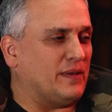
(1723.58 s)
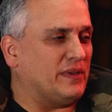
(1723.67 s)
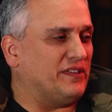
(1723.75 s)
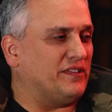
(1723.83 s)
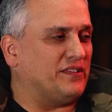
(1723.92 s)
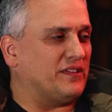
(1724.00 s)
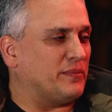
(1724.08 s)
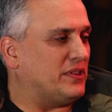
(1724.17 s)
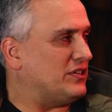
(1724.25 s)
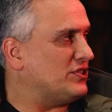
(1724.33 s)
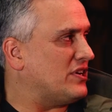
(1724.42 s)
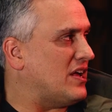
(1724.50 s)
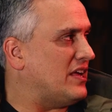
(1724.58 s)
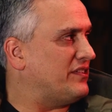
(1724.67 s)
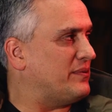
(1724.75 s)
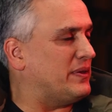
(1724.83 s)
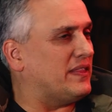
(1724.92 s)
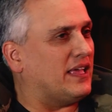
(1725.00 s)
I mean, just some of the
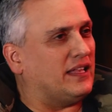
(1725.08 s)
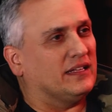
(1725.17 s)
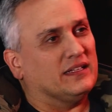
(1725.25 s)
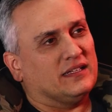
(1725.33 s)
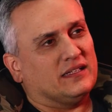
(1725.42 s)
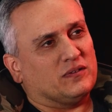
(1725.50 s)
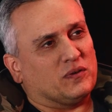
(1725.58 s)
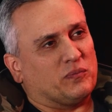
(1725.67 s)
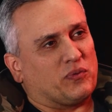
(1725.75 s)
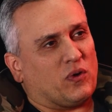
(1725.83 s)
shots. I mean that where